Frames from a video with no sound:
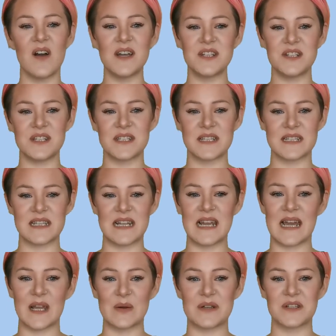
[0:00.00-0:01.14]
iGCSE
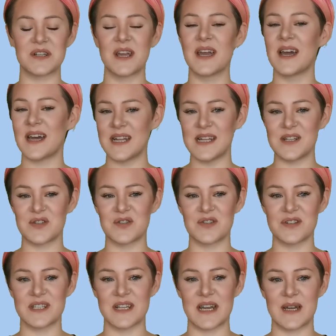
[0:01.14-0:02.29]
language and
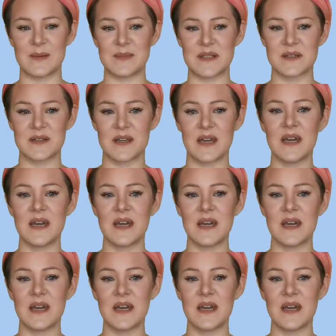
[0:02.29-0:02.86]
literature exams.